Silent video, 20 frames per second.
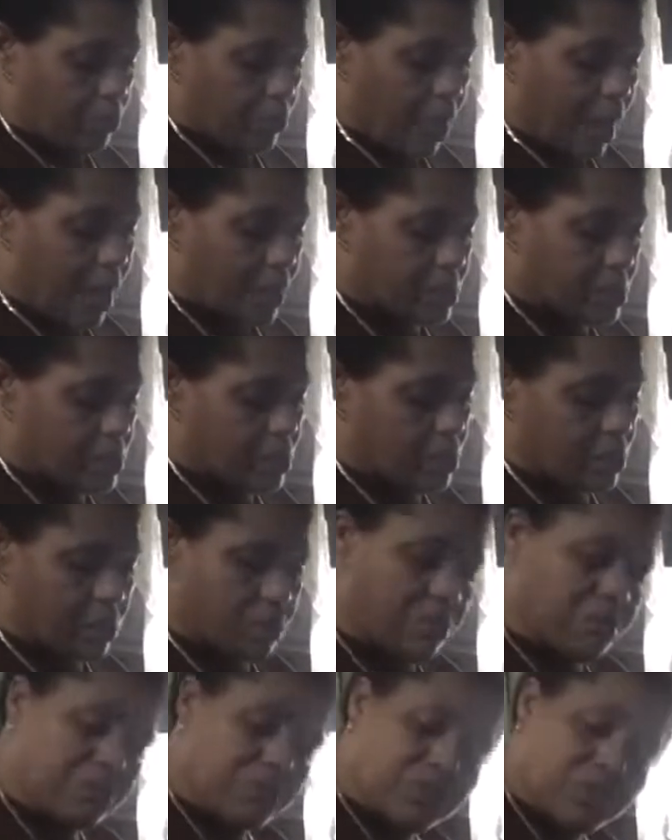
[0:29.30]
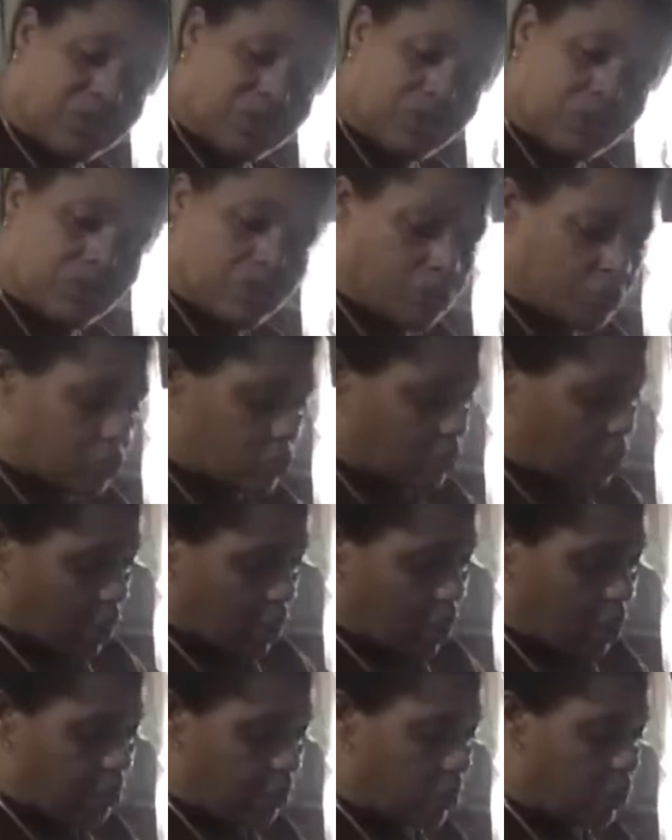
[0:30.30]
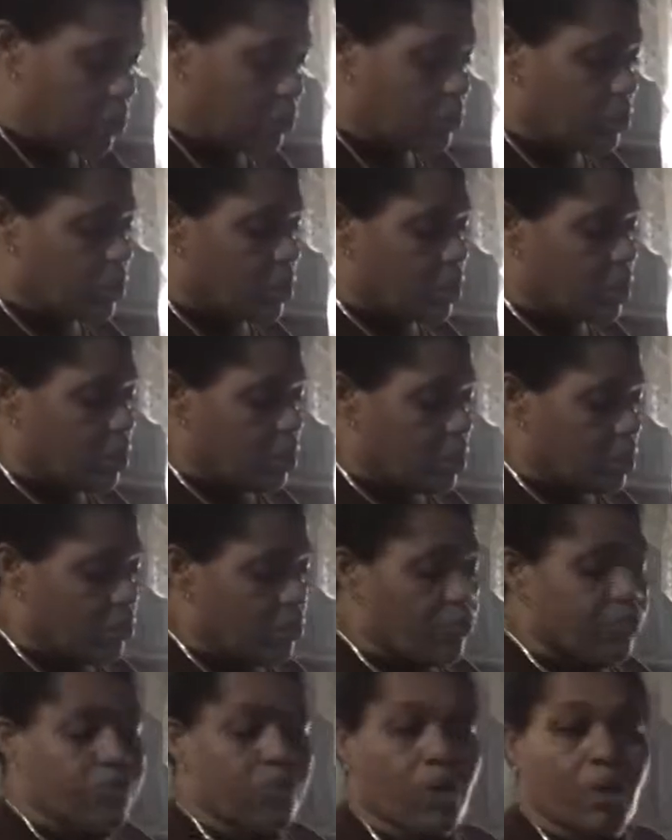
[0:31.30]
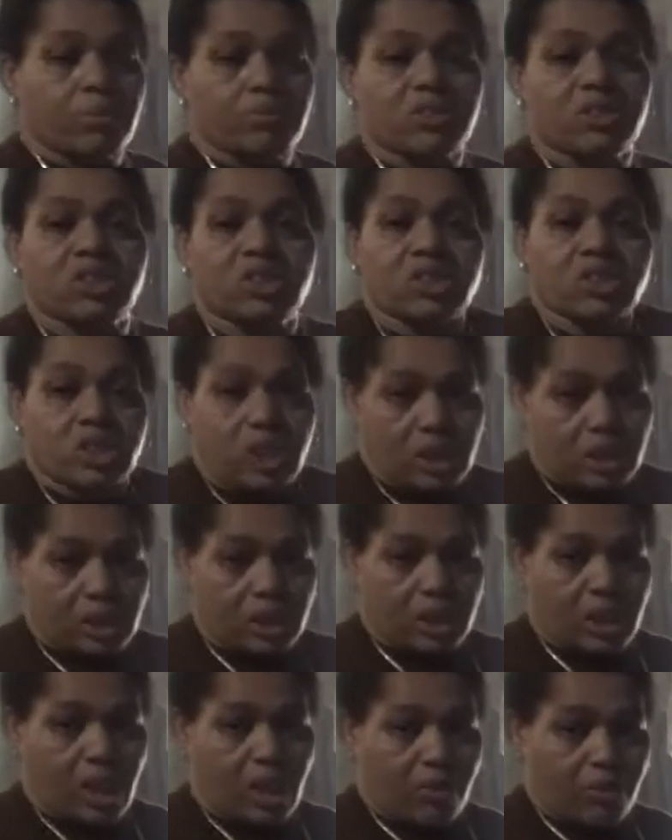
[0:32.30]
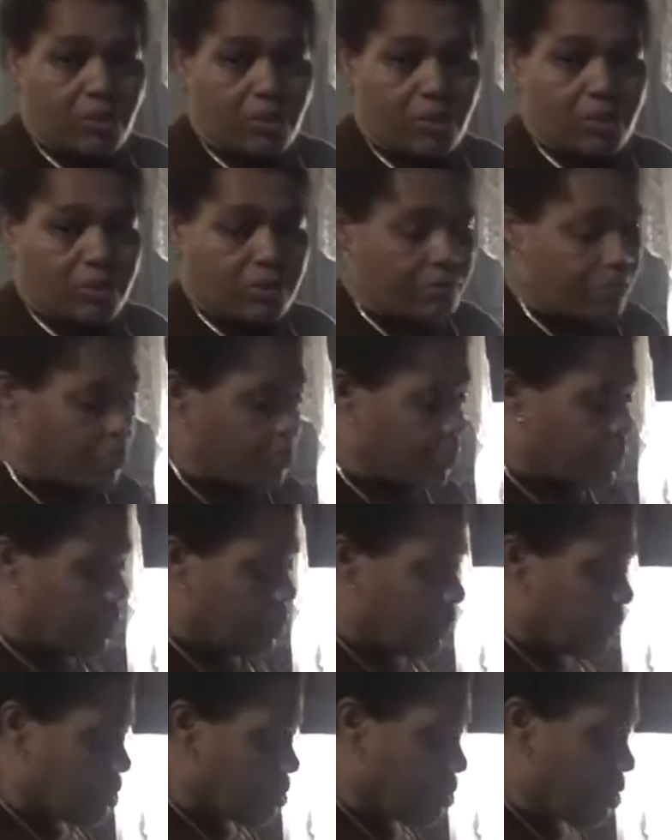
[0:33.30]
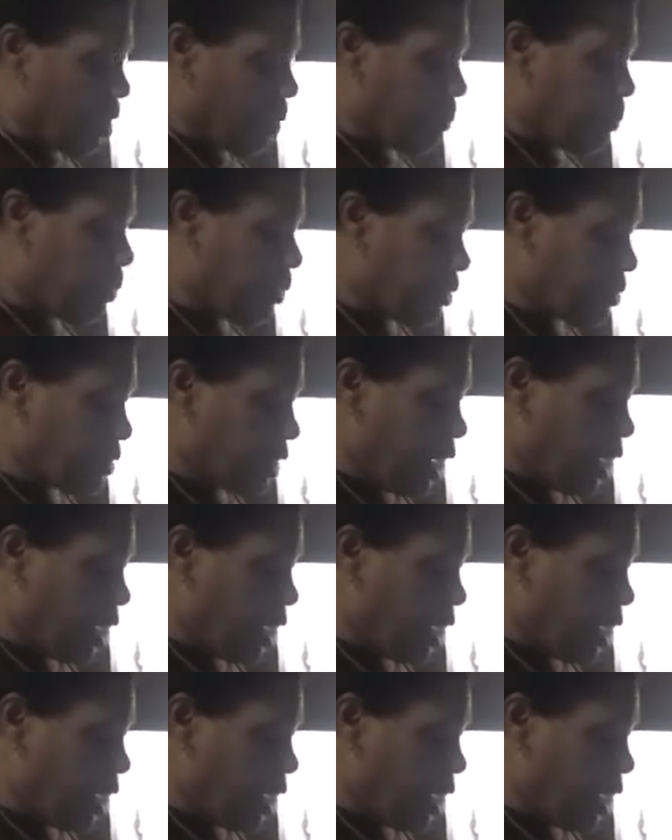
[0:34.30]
pasta, noodles, elbow from sticking together. So I put